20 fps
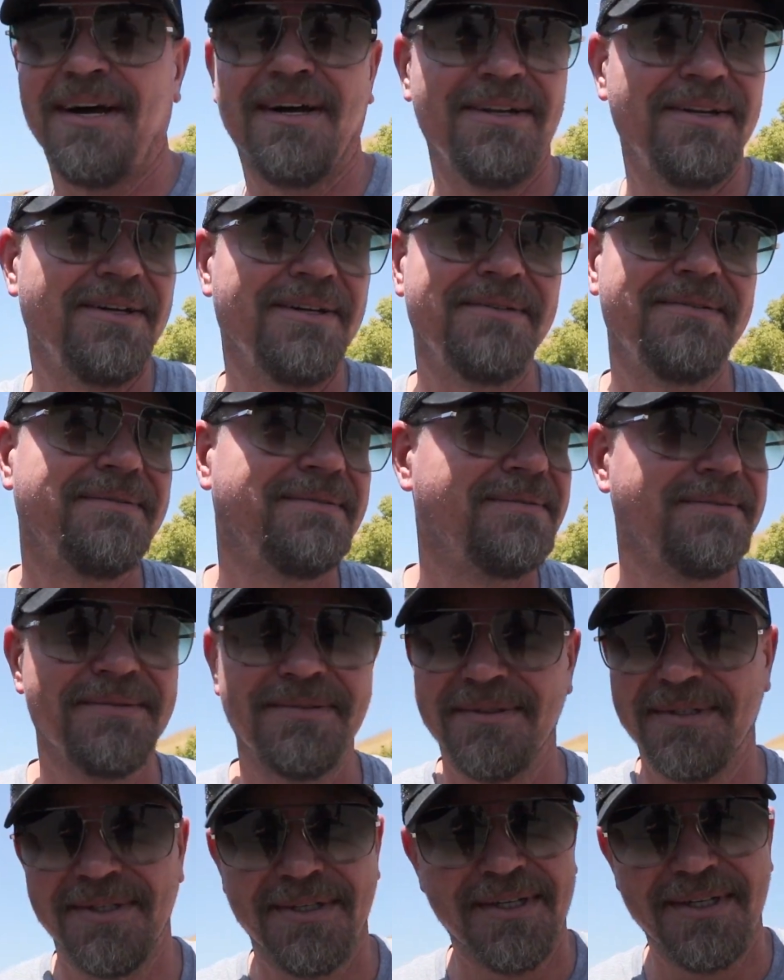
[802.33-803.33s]
don't know.
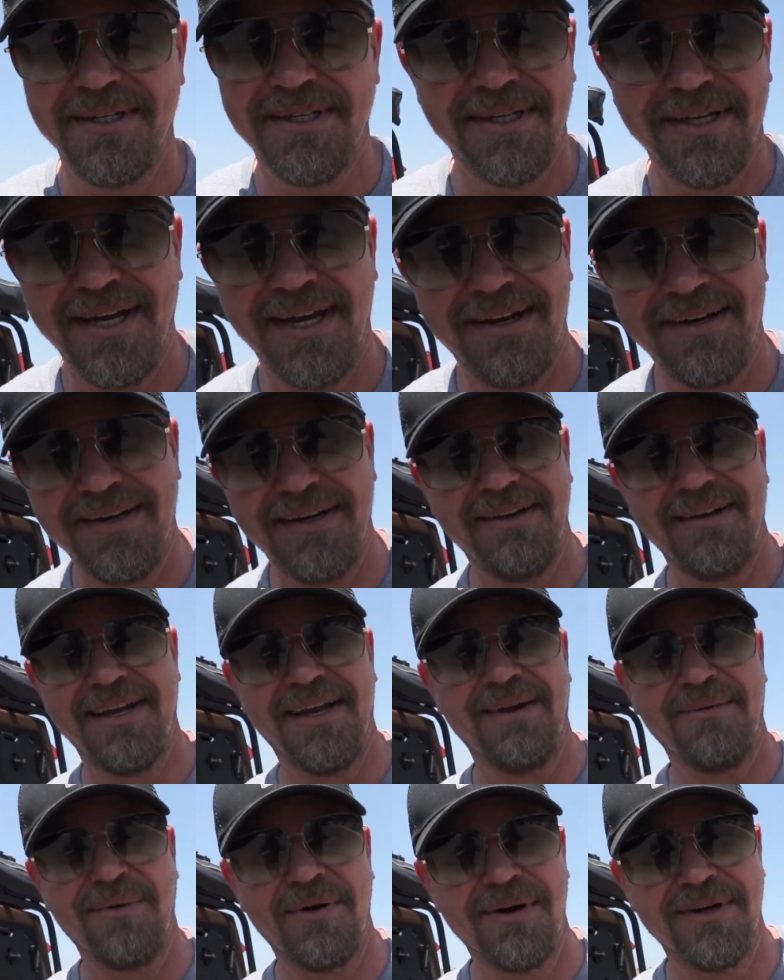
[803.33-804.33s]
I don't even
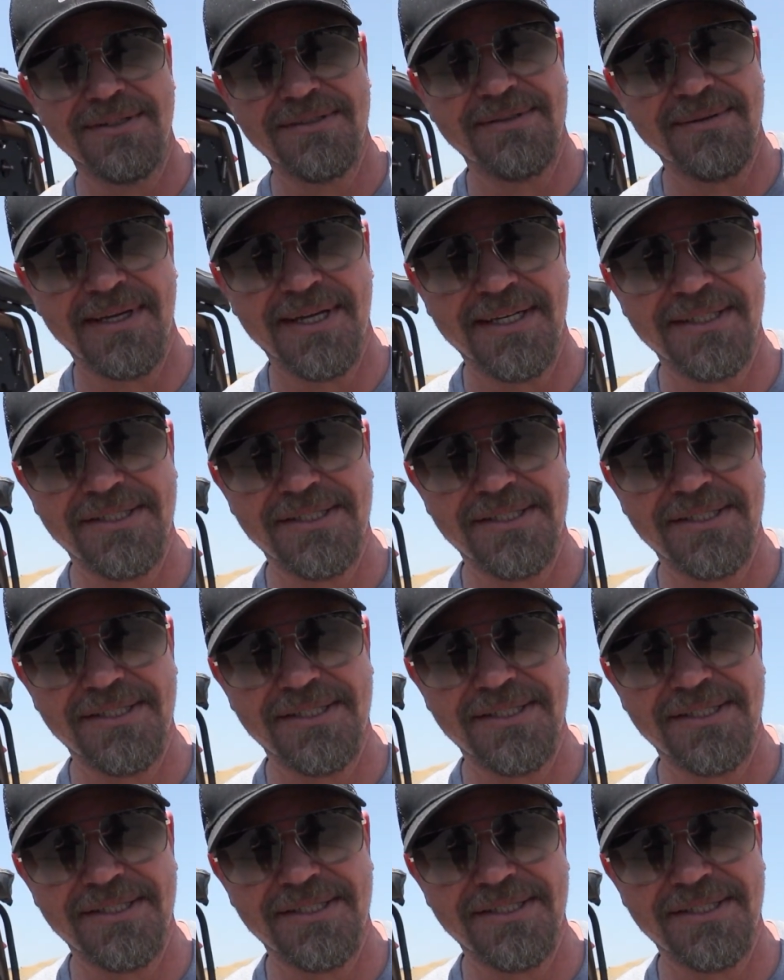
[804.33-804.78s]
got words, man.